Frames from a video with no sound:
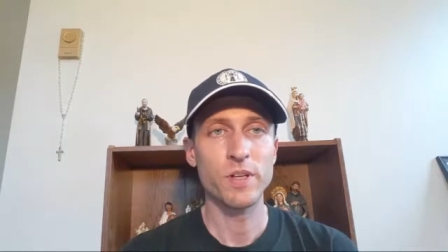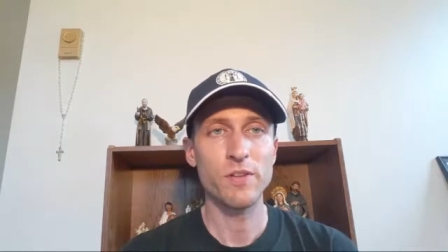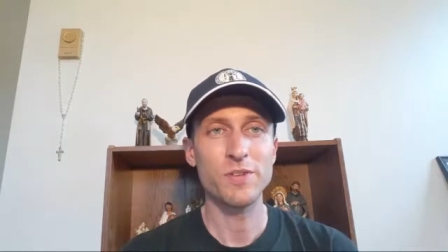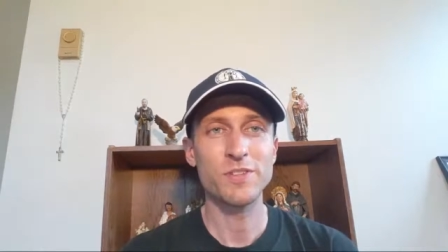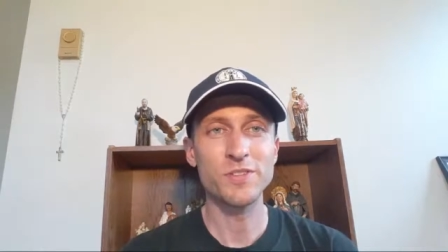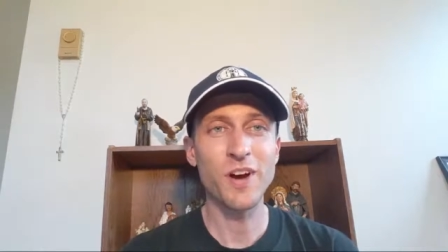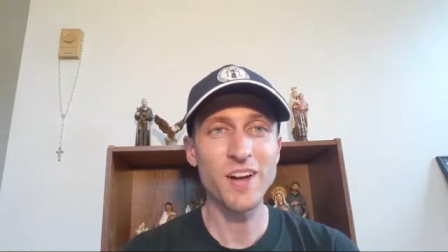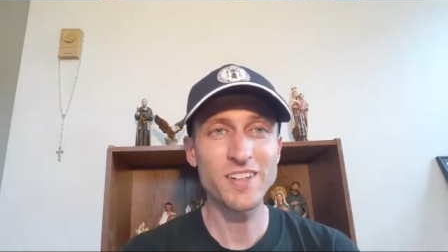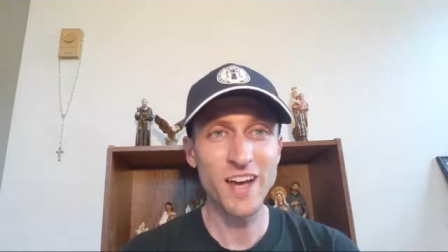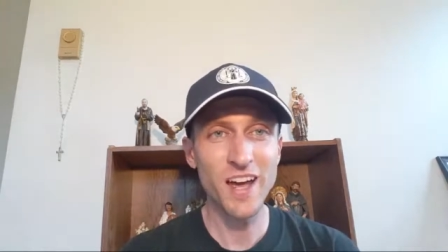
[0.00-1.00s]
if it's
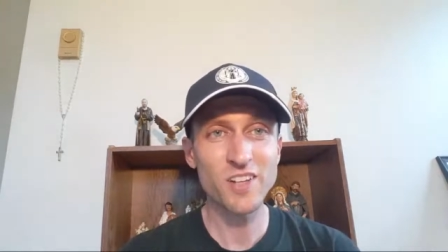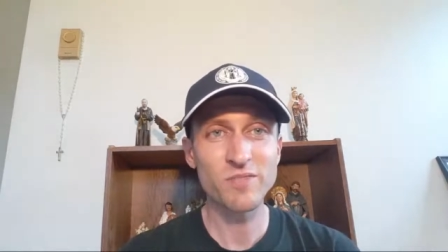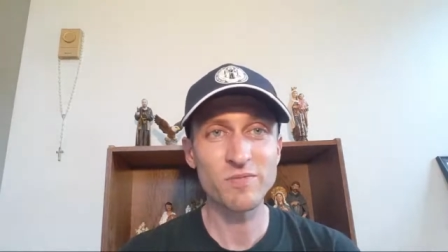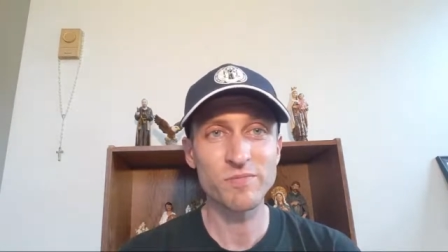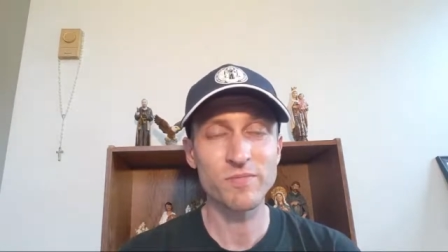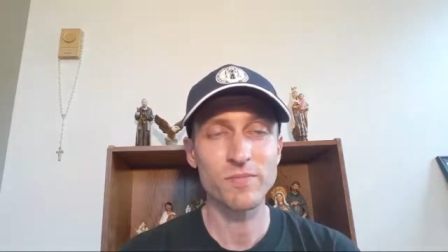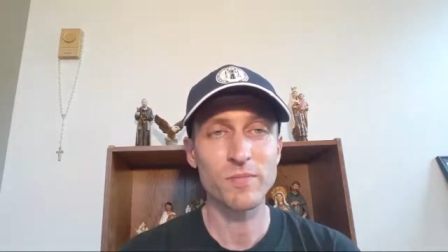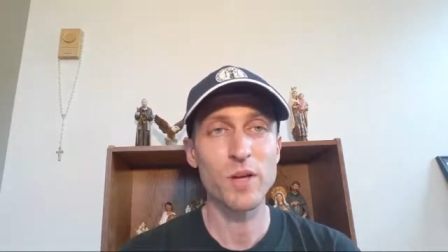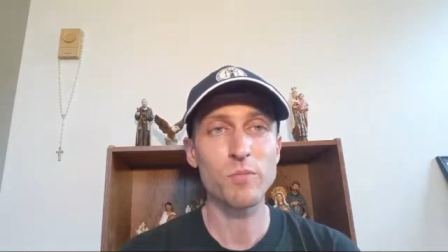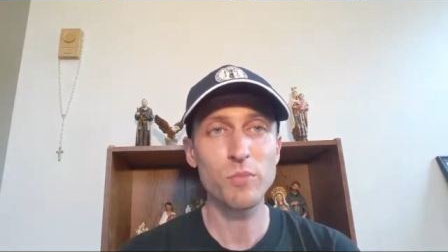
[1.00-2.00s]
not yet,
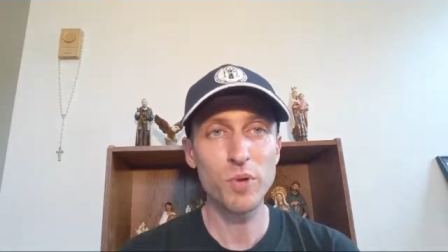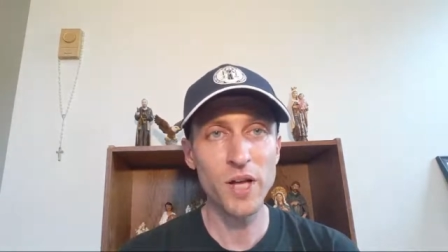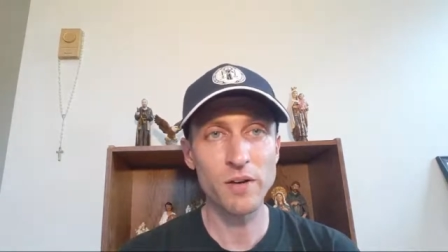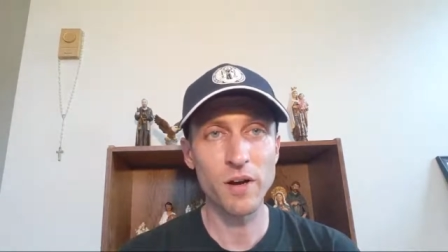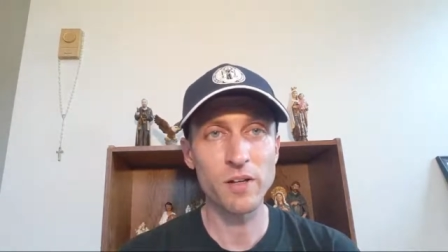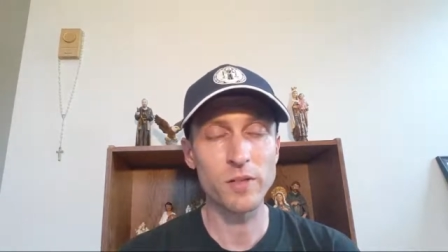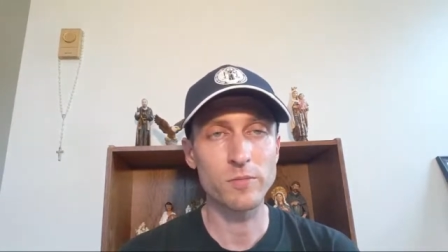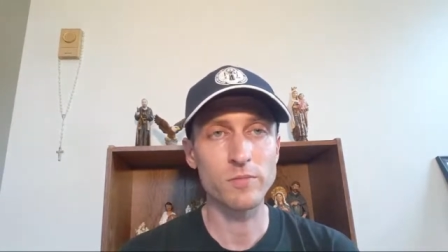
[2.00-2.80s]
plan on it.